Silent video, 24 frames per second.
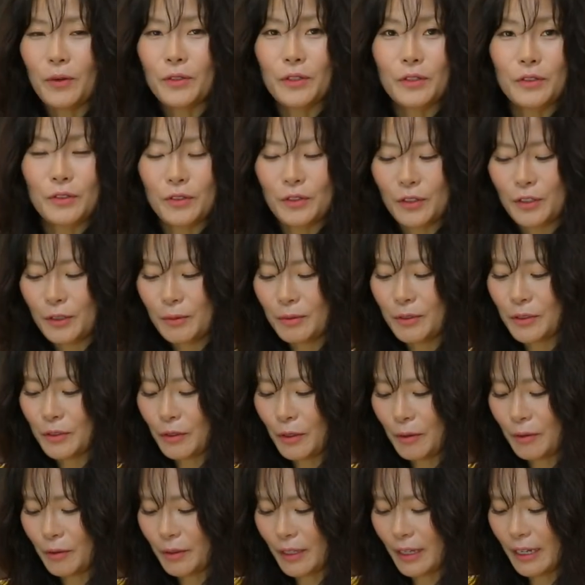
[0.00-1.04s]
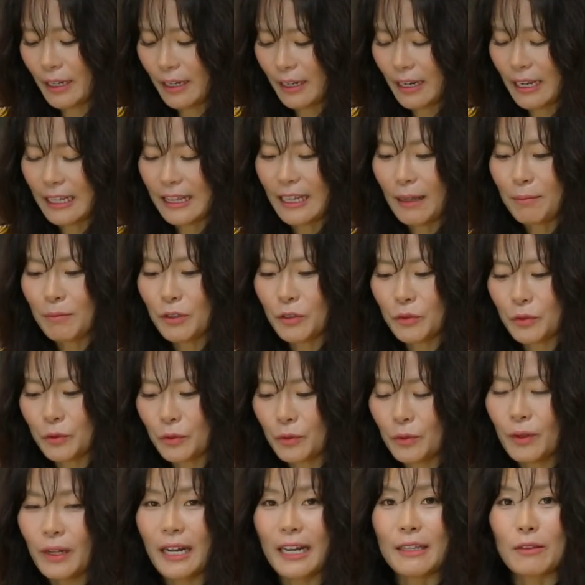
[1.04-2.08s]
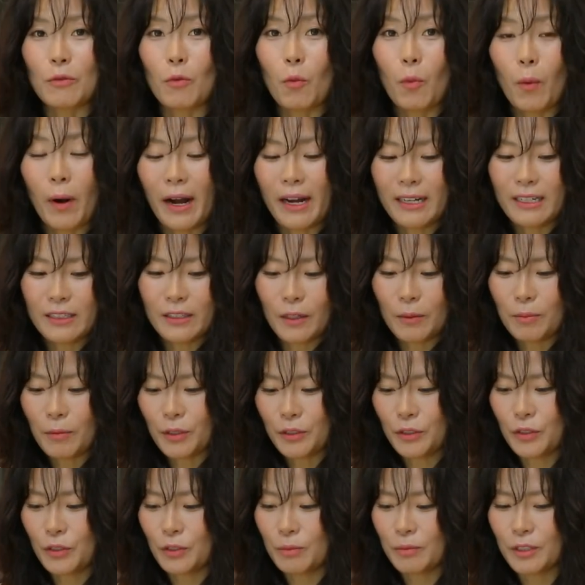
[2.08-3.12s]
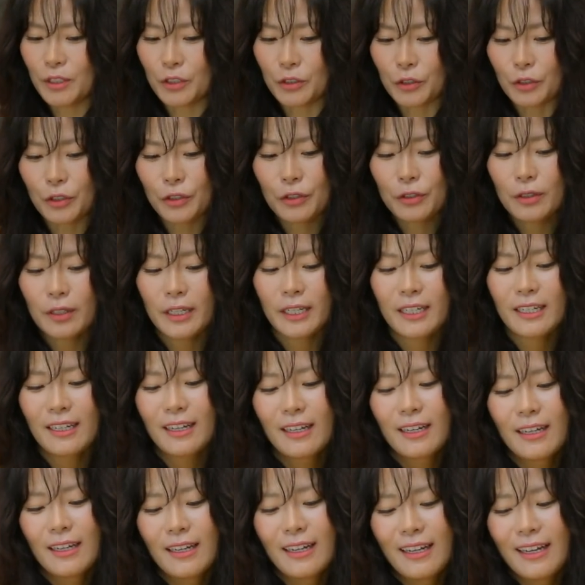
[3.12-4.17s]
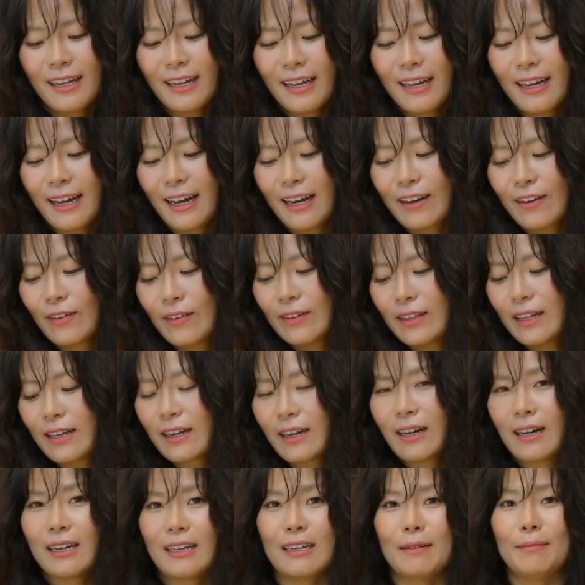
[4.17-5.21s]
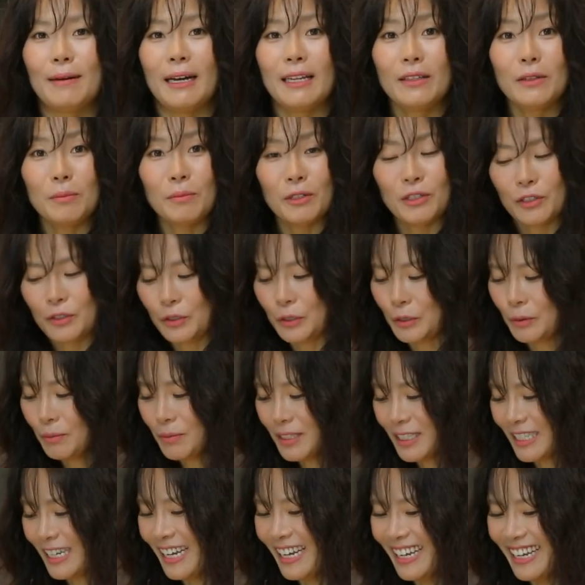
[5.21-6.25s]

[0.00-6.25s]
the soup, so I'm gonna let them cool, and while the mushroom is cooling, I'm gonna cut up other mushrooms.